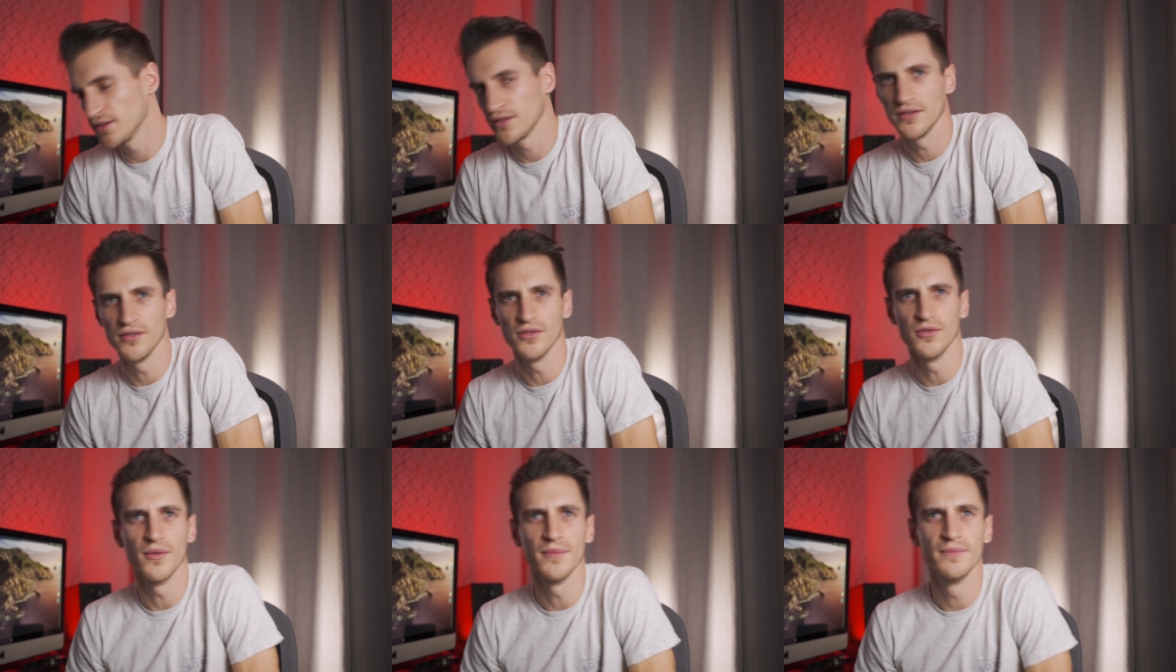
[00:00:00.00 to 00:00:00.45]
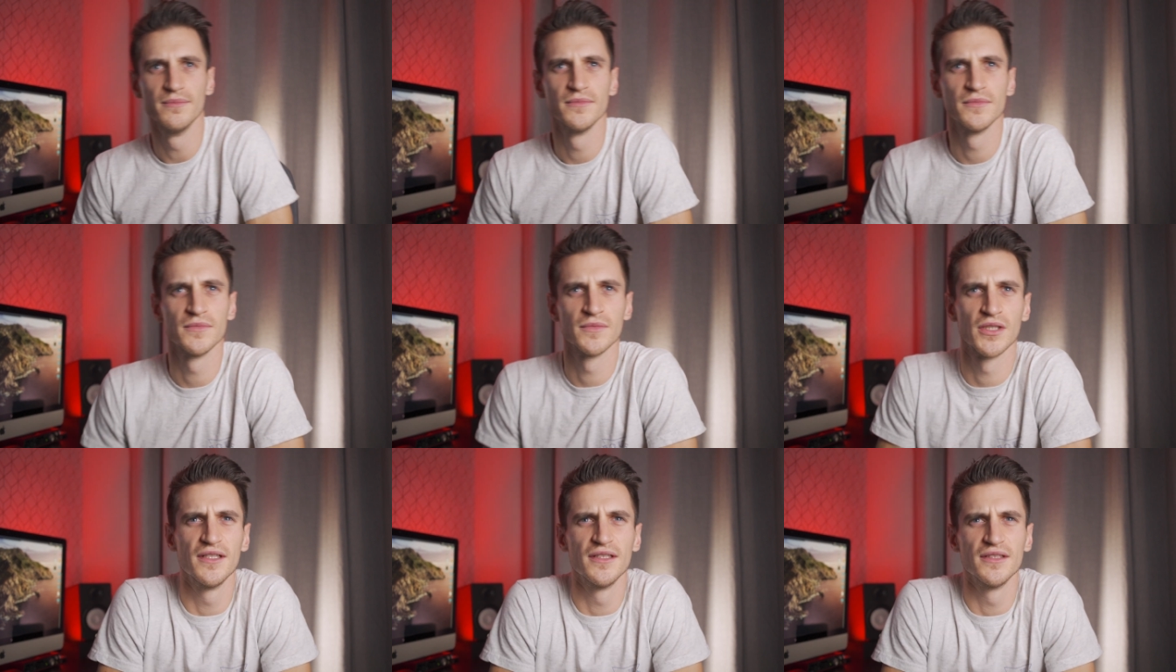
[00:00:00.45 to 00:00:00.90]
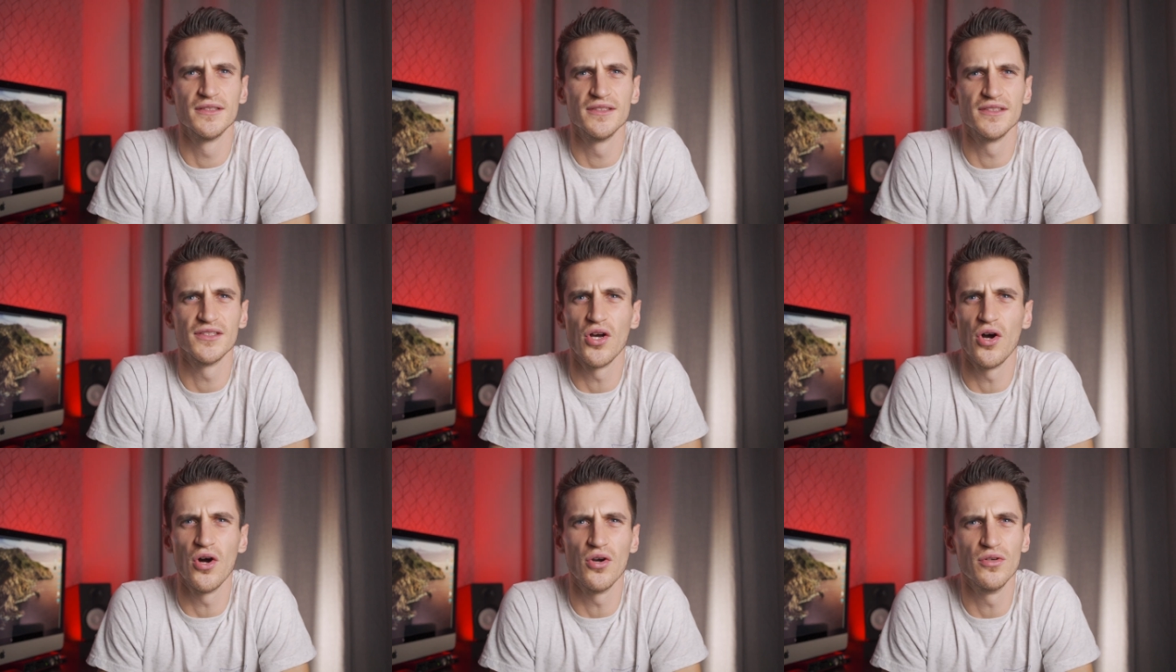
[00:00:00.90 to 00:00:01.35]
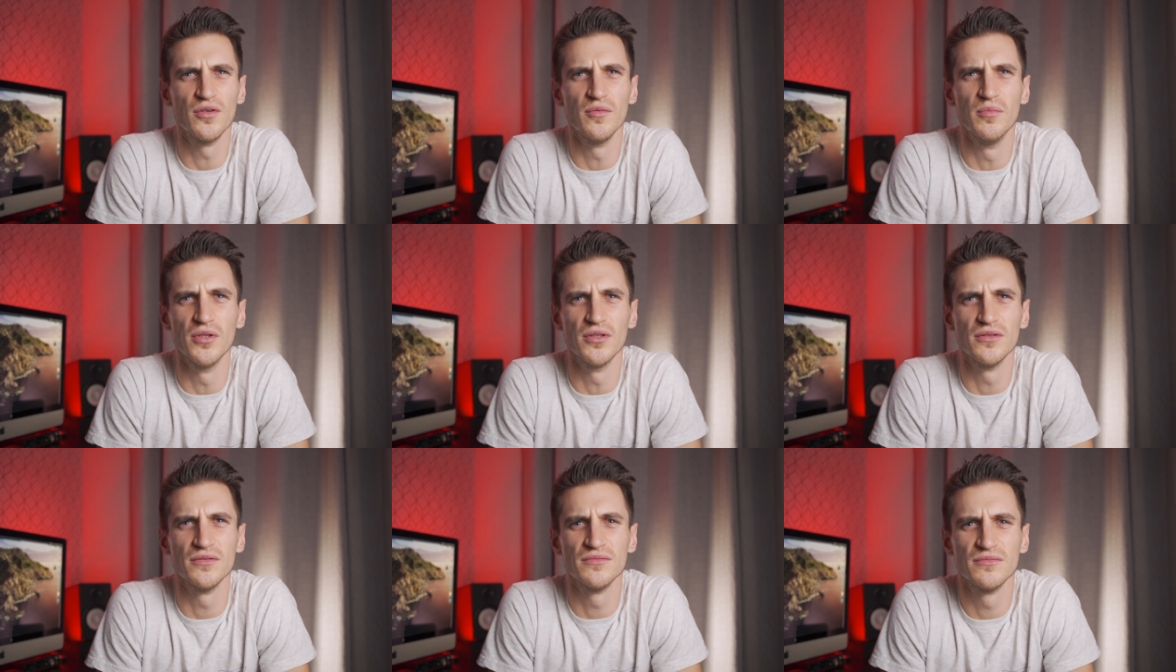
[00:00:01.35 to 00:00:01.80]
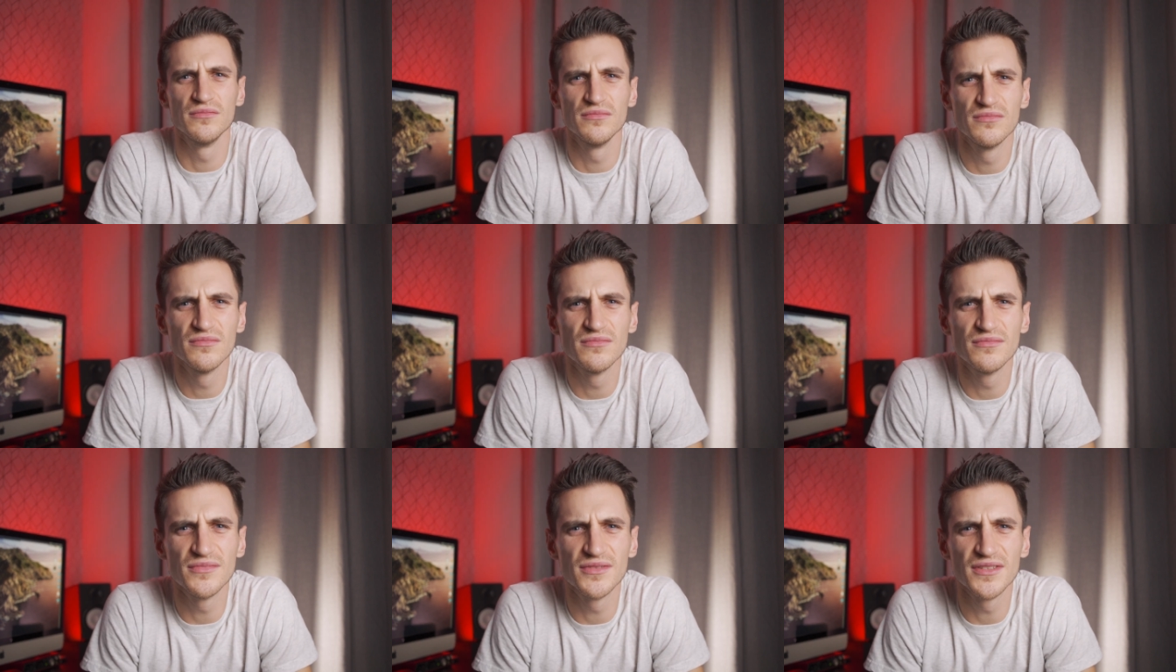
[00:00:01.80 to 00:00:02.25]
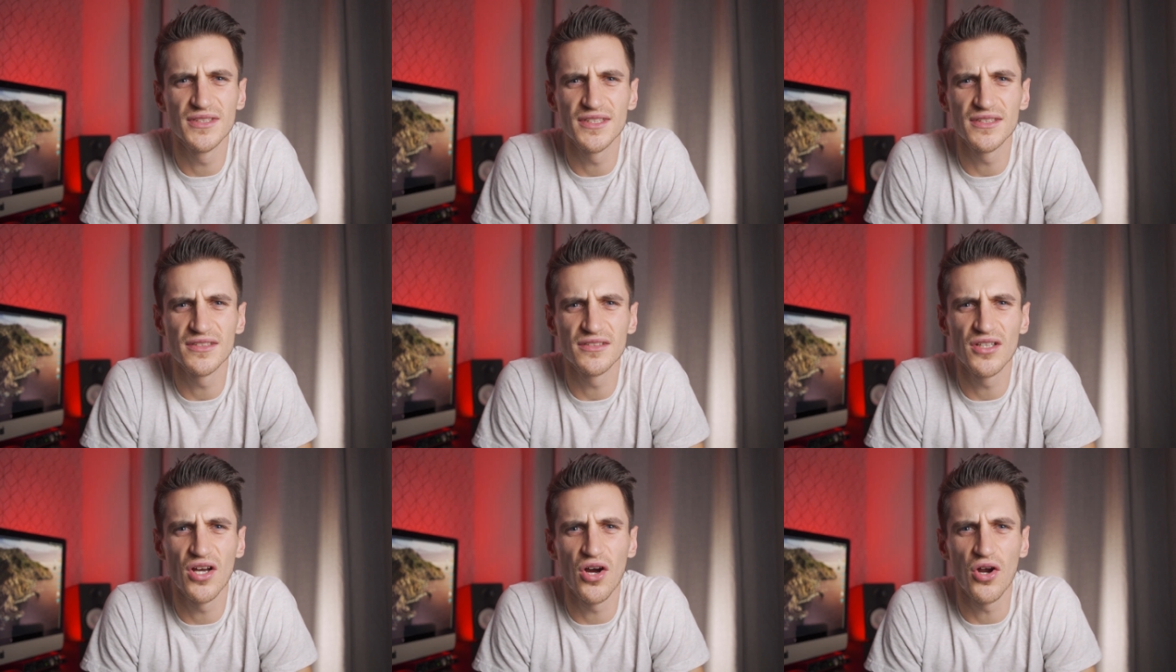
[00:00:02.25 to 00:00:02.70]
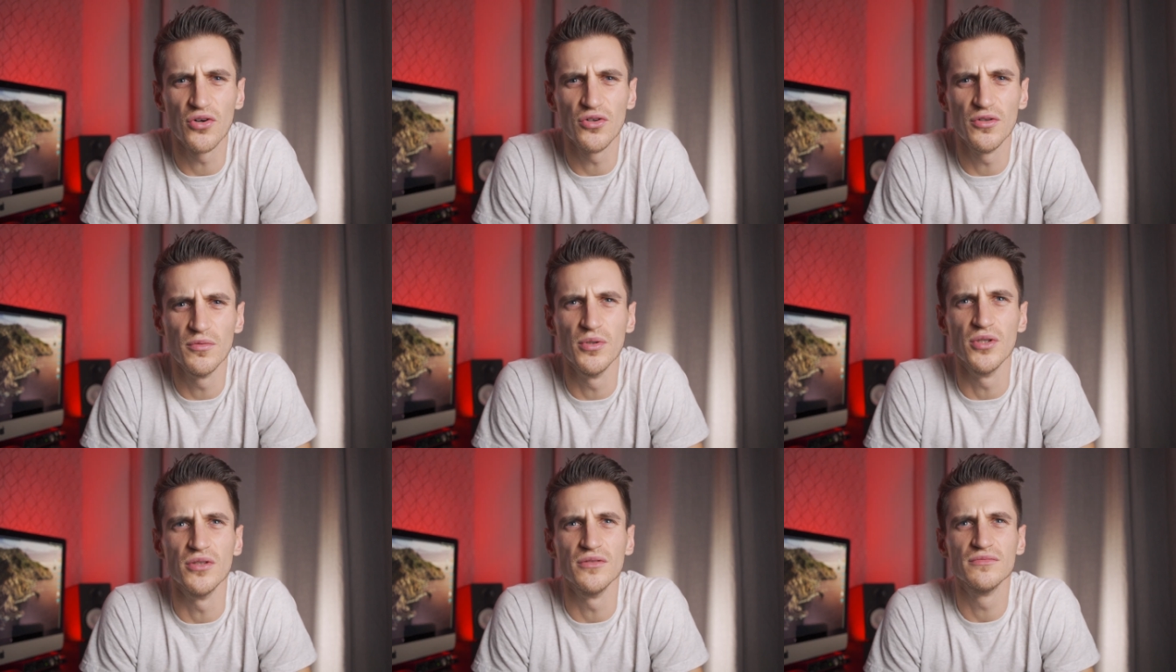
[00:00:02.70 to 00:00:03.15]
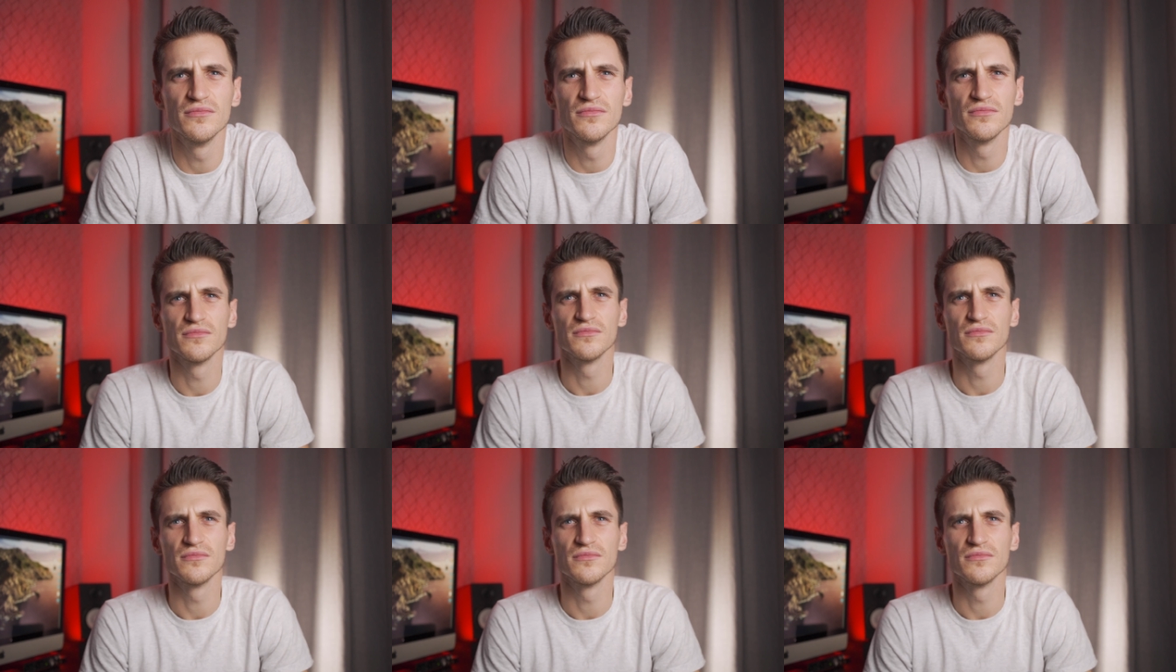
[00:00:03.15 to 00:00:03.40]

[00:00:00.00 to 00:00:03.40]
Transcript: the other one. It's horrible. It's horrible.